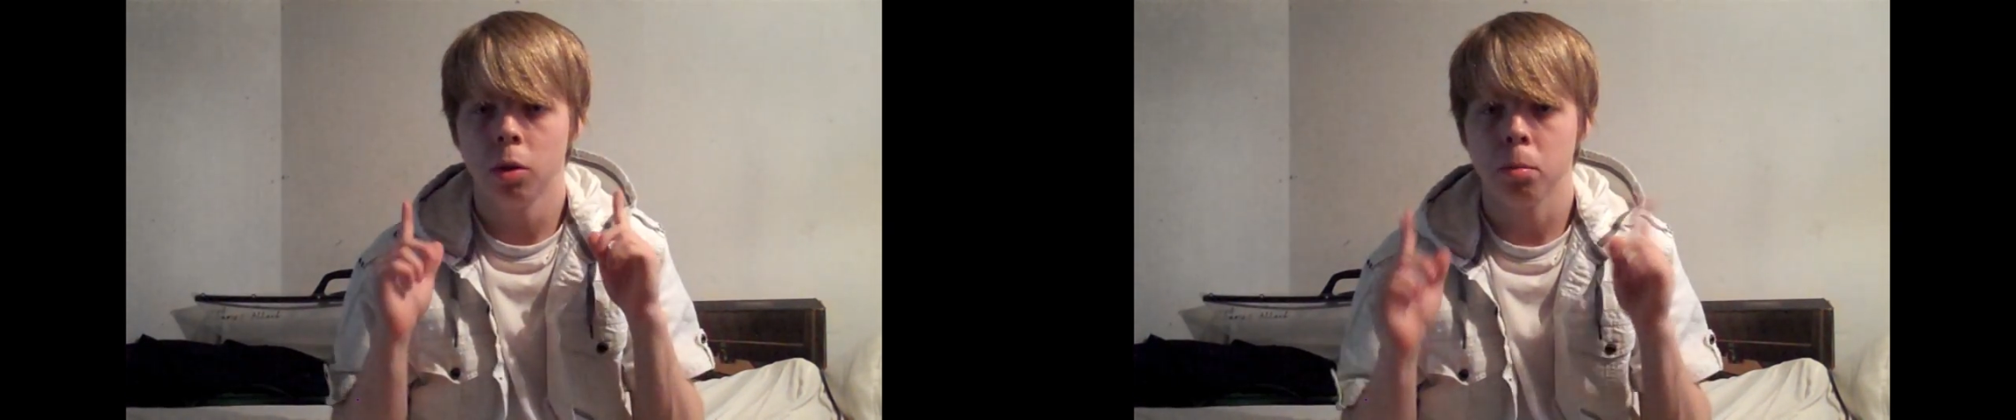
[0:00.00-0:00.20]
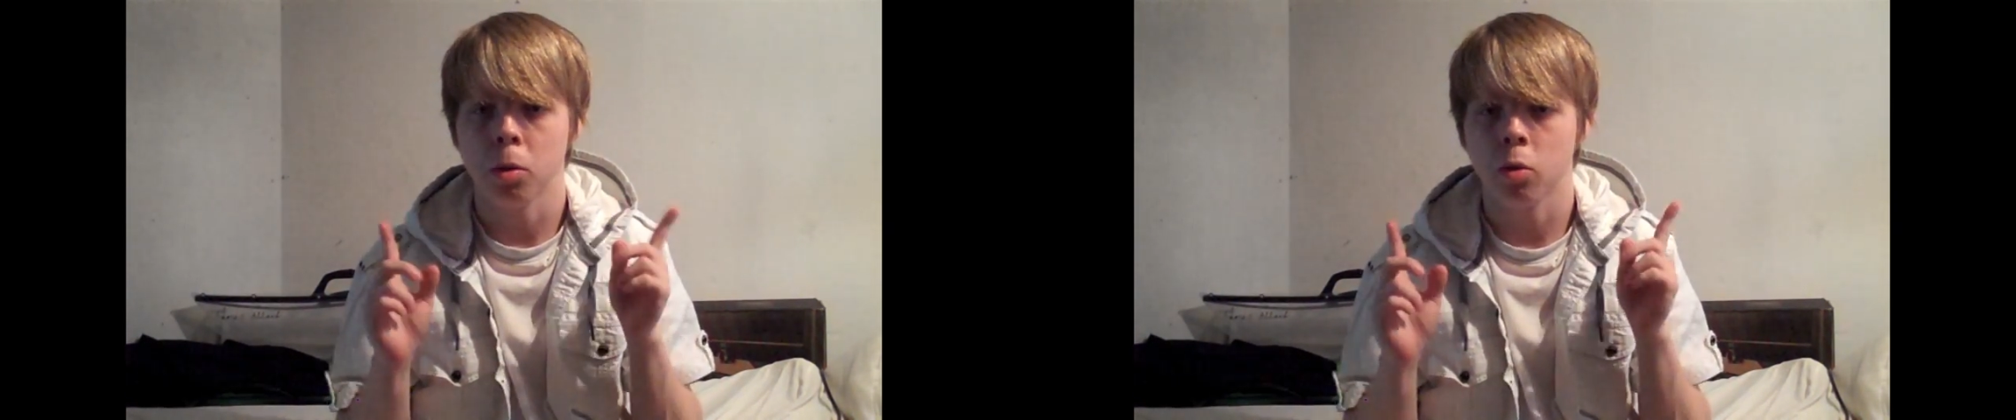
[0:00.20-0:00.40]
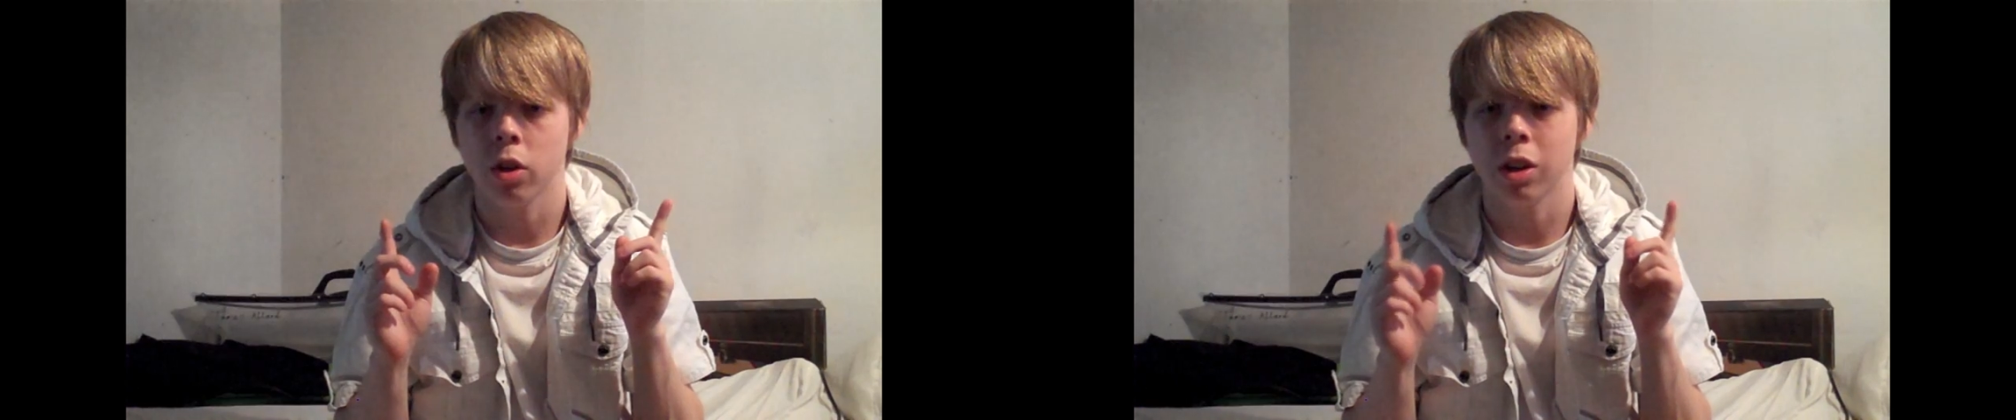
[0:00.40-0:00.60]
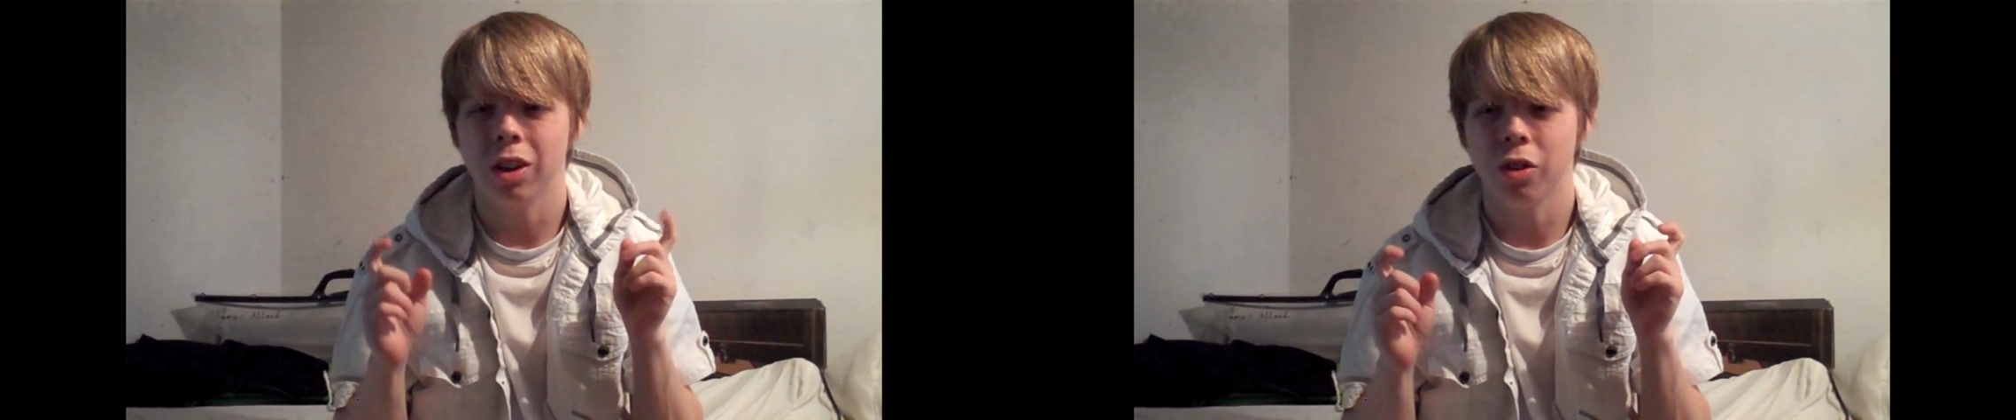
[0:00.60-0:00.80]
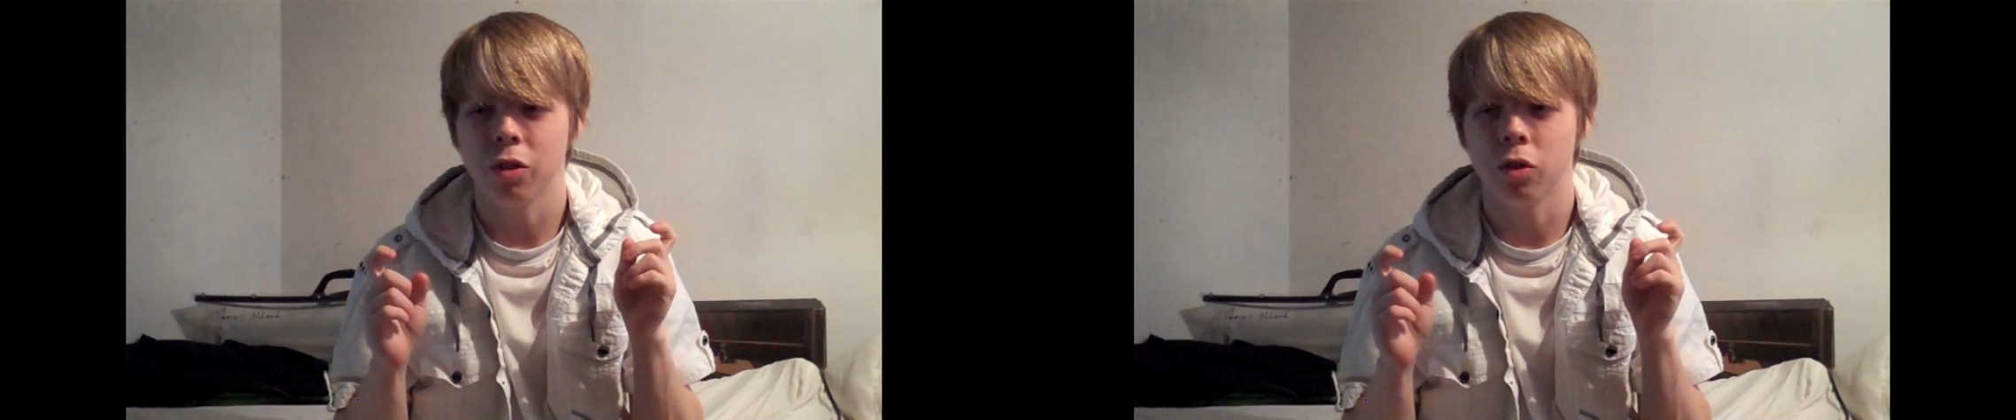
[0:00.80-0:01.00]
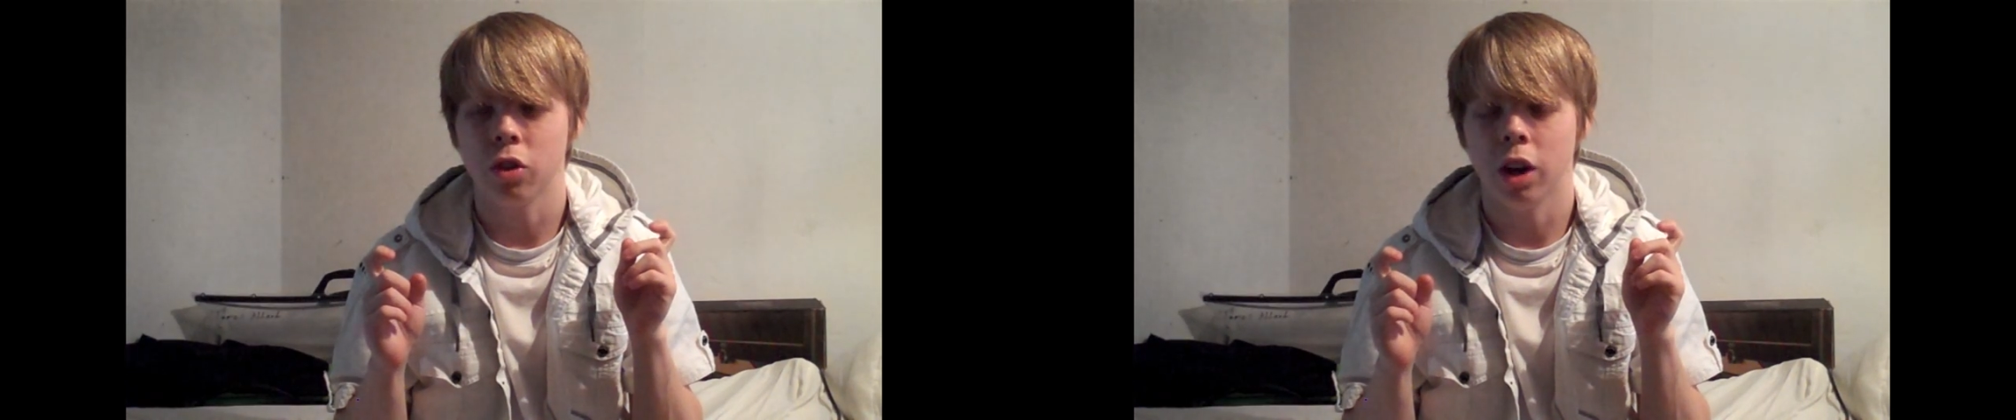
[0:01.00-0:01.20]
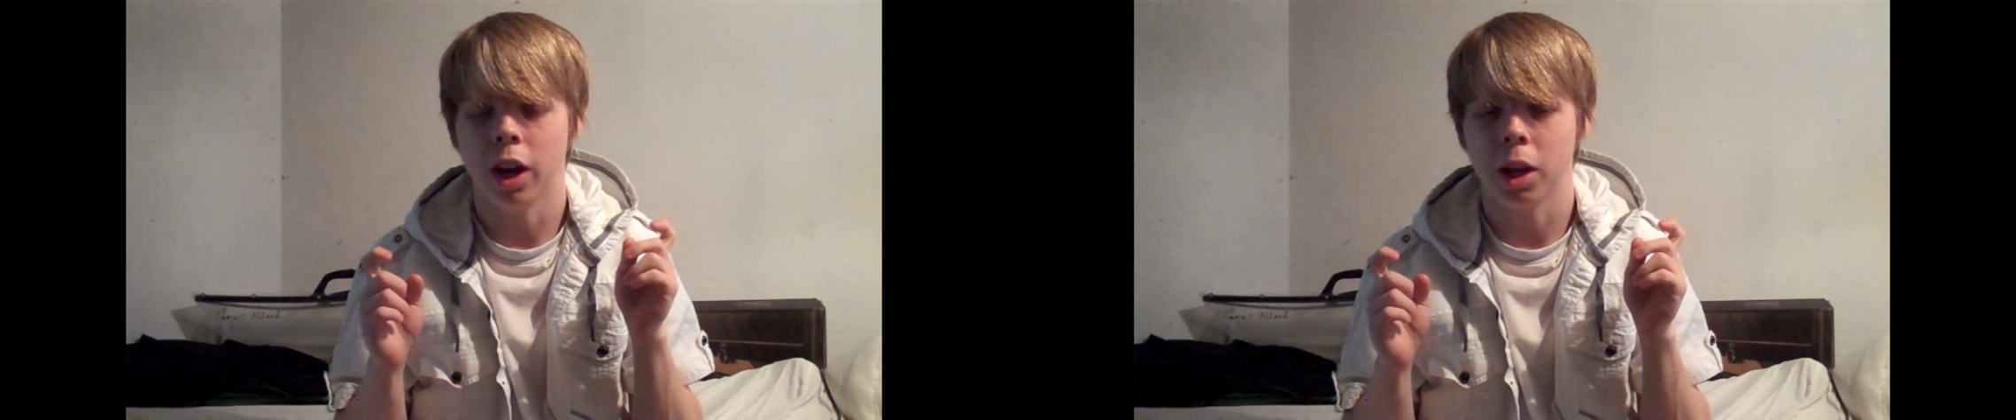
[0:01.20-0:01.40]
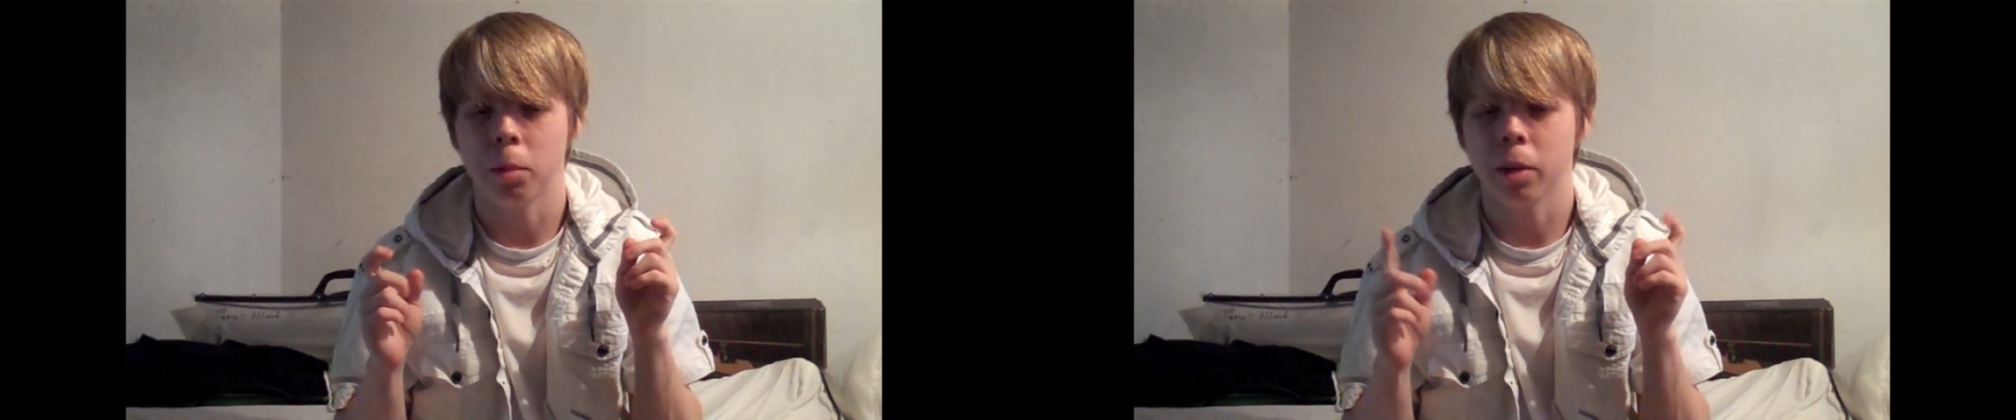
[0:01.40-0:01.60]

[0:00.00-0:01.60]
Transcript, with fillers: music, lots of different type.